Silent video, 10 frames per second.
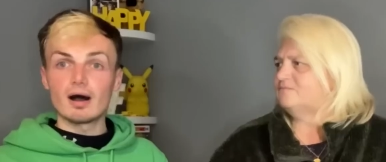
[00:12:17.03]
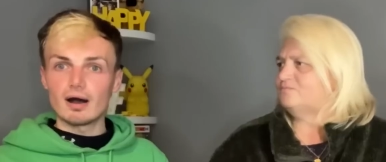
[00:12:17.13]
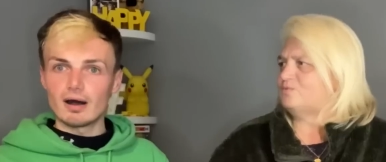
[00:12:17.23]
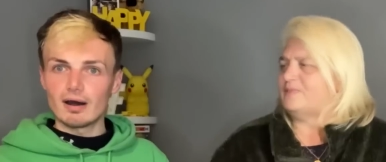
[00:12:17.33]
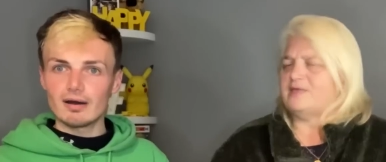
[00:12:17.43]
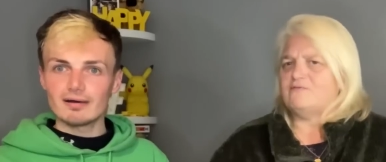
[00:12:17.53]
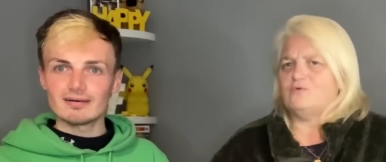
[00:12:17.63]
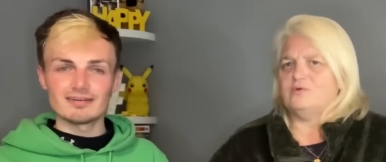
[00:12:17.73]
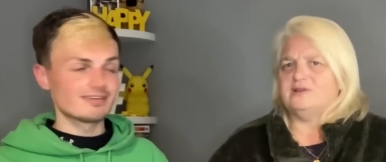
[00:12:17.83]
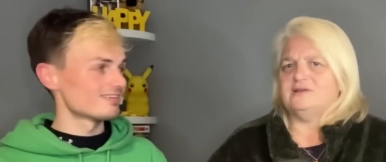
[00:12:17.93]

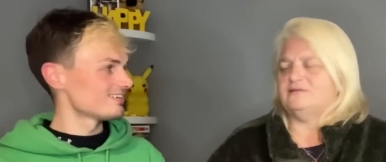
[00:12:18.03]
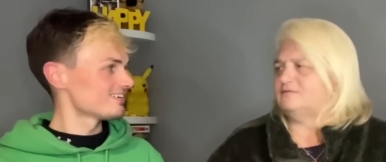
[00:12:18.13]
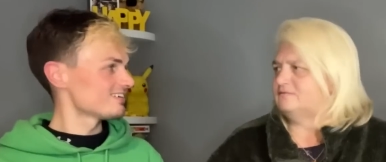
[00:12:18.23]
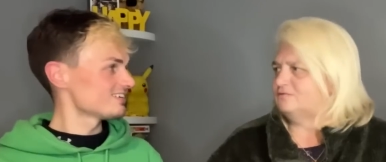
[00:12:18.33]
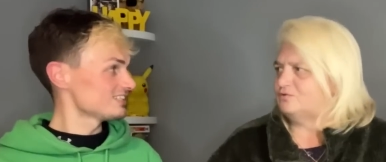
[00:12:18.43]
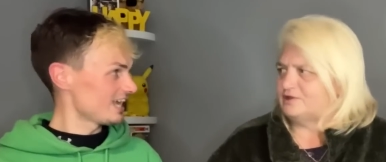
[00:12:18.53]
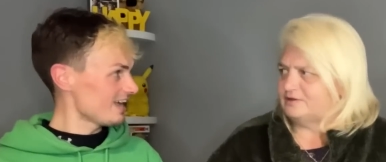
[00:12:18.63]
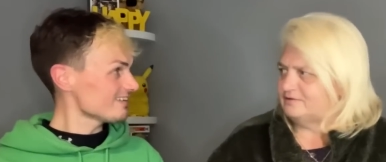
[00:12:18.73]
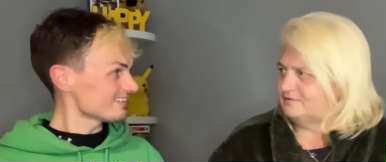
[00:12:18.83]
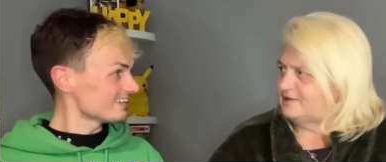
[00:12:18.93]
Speaker 1: All in a
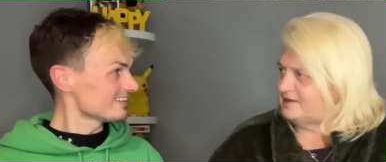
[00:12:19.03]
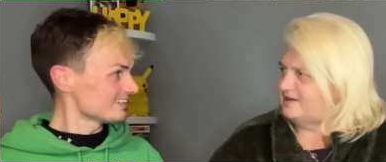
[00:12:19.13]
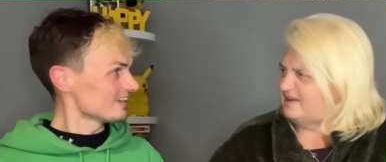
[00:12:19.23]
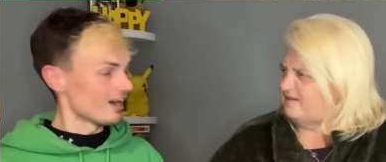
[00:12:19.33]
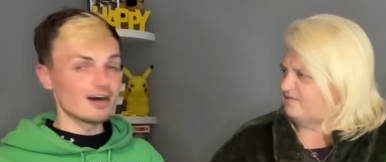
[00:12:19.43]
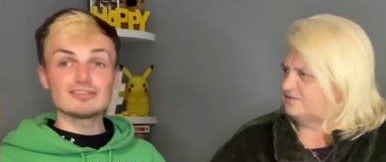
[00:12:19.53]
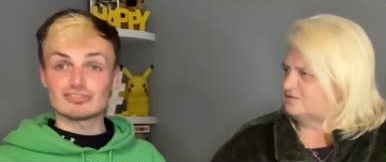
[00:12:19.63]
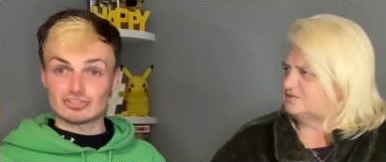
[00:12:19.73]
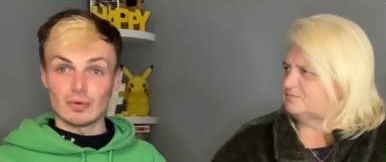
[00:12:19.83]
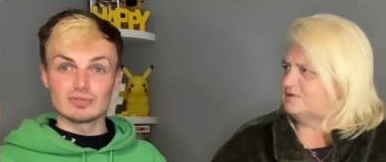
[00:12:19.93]
lift. A
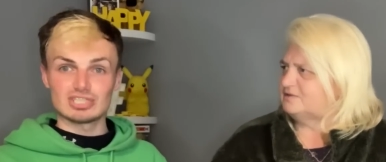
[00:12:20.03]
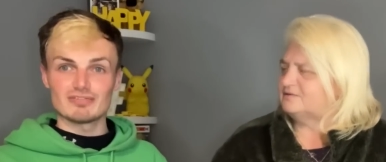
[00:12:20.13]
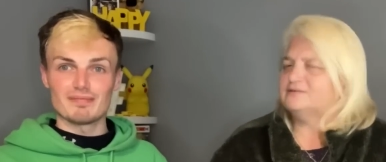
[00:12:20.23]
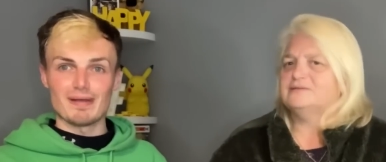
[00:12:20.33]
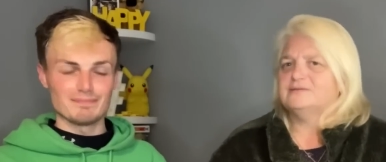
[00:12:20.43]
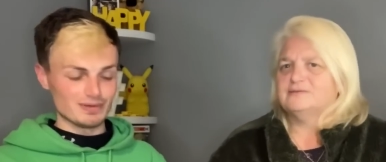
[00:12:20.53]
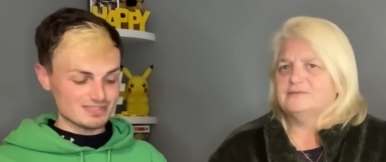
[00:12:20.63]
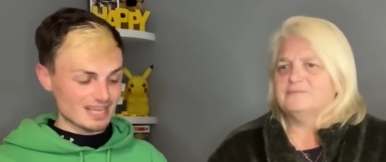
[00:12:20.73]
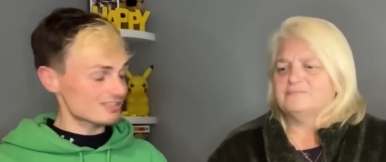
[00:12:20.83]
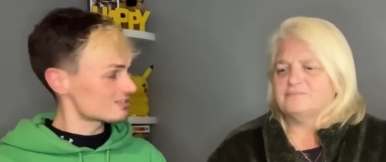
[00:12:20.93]
song she
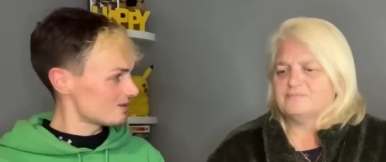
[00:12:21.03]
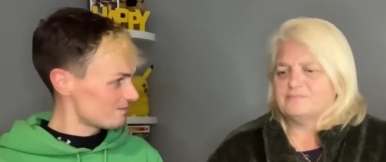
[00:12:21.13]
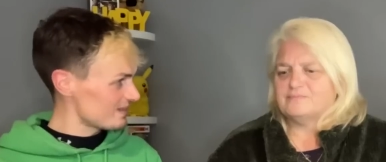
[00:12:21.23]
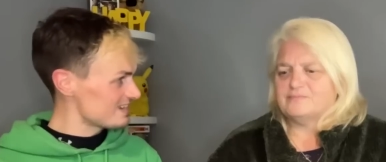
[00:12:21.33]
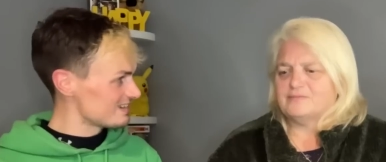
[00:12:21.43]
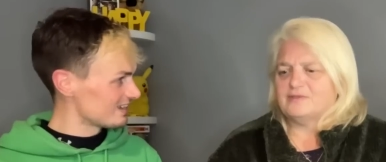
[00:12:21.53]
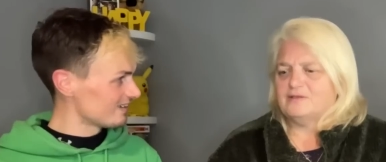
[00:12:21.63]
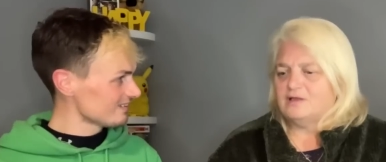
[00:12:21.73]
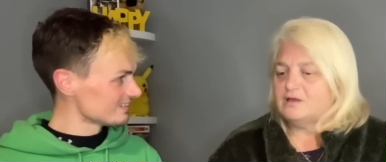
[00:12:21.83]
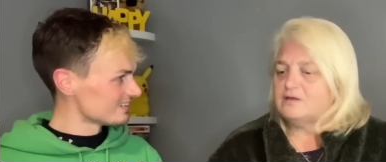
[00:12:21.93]
remembers, that's
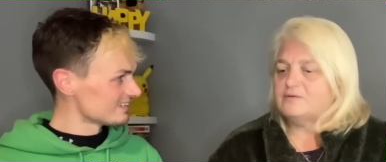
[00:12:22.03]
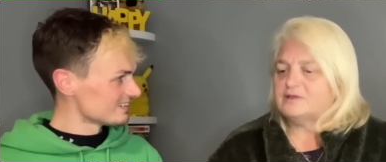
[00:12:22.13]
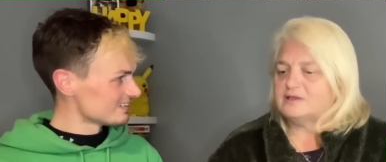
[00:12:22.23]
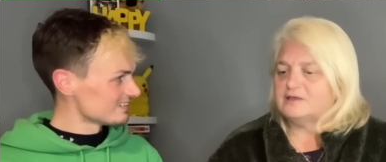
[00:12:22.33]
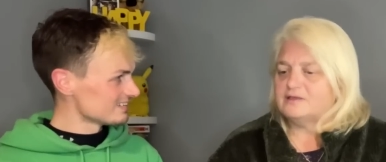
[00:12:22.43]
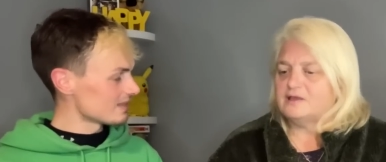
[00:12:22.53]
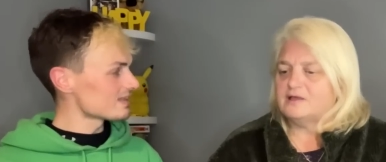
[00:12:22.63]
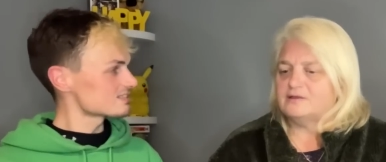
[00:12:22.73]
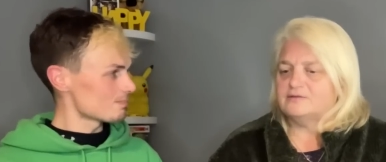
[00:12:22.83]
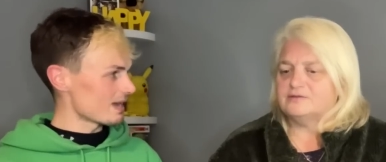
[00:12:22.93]
Slovenia.
Speaker 2: Oh,
Speaker 1: okay. Yeah,
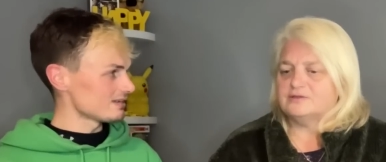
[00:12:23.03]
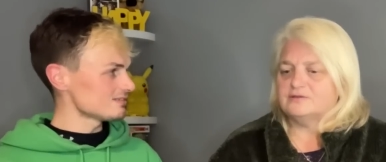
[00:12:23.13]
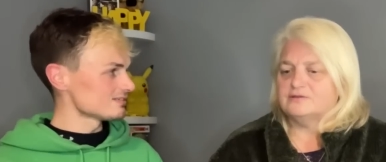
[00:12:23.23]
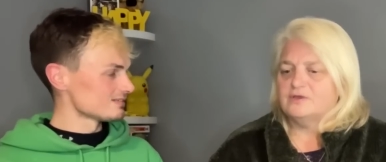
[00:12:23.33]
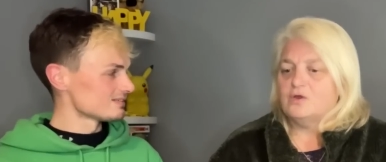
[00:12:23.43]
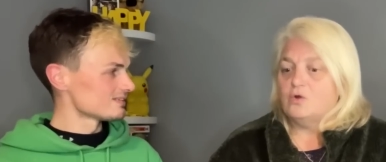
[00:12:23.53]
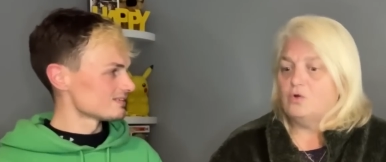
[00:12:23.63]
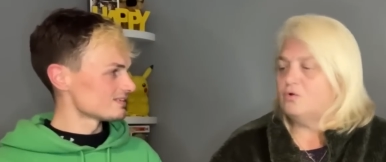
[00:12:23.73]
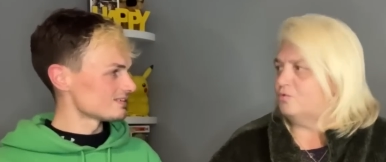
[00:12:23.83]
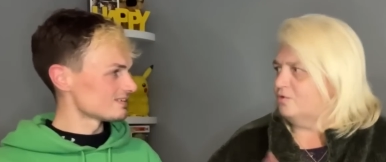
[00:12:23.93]
that's the band.
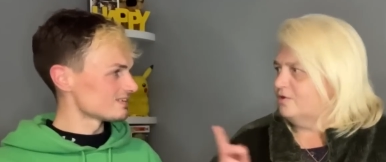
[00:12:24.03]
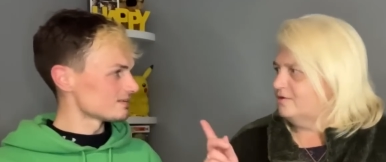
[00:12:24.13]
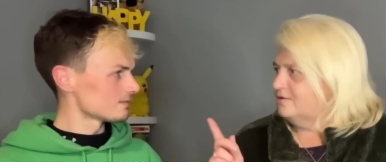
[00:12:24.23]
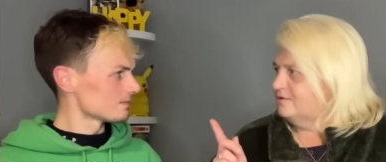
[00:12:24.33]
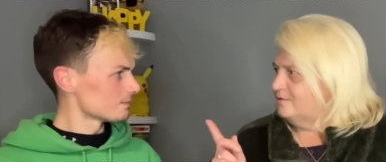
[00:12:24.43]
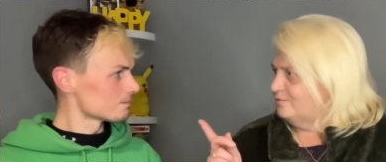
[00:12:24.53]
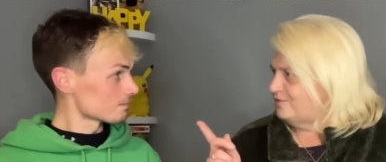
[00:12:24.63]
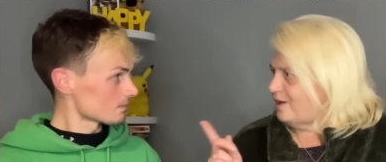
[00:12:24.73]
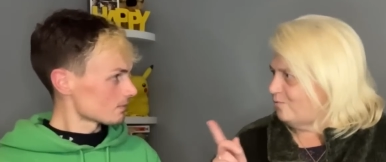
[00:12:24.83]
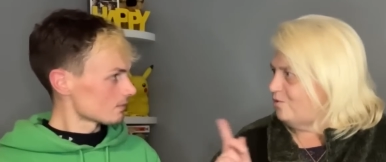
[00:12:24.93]
Speaker 2: Oh,
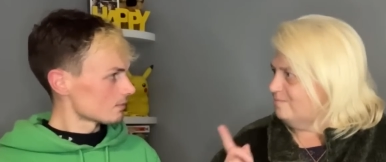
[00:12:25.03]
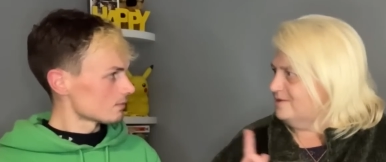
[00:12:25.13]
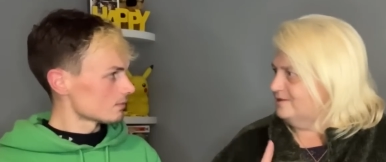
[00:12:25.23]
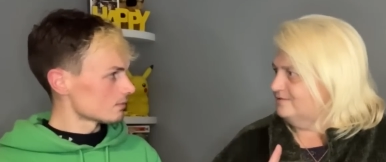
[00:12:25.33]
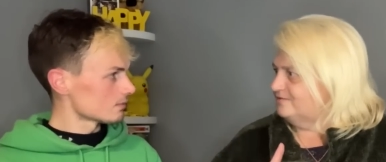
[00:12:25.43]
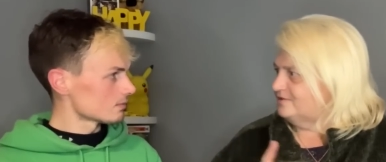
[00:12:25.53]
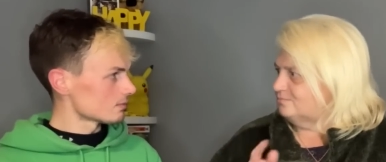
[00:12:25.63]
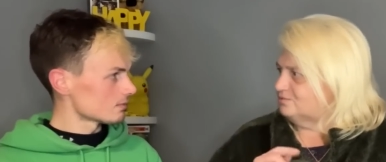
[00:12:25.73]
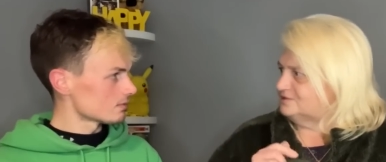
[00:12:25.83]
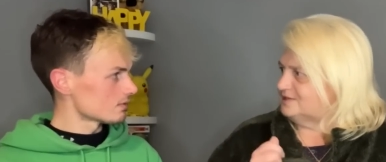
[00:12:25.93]
that woman
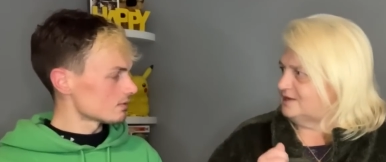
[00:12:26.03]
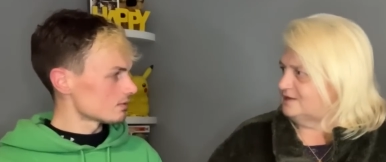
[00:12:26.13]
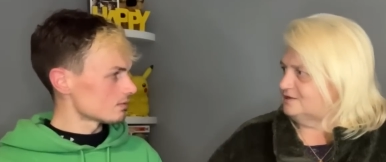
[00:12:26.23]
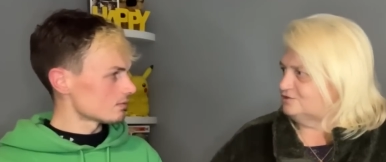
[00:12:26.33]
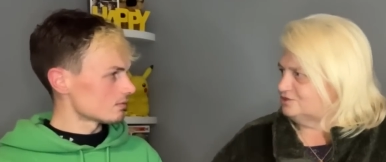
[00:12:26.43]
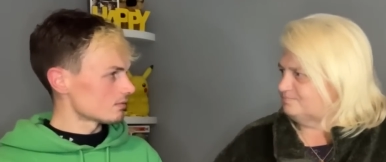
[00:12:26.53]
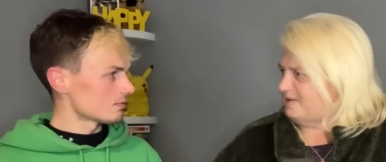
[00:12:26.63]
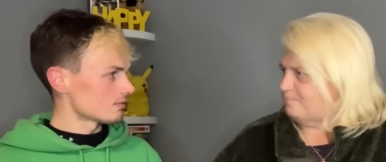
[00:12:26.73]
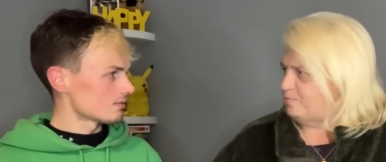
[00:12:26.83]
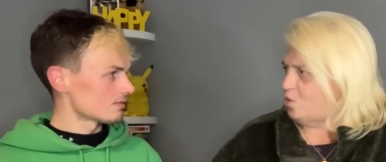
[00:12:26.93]
that was singing and she's a
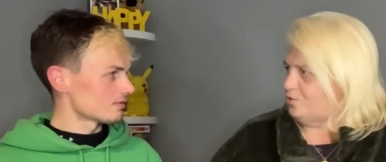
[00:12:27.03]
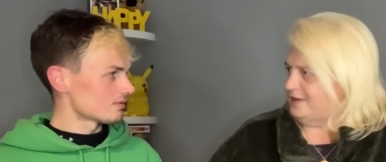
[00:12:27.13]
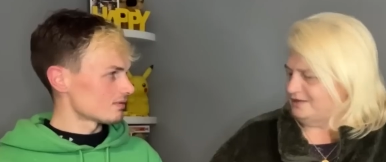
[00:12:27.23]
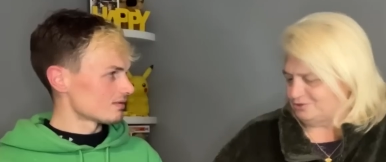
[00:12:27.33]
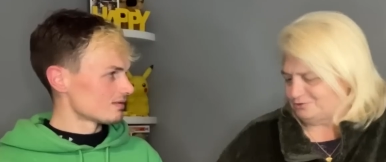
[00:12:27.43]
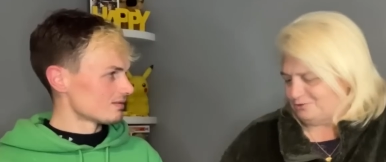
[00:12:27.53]
bit porny, she's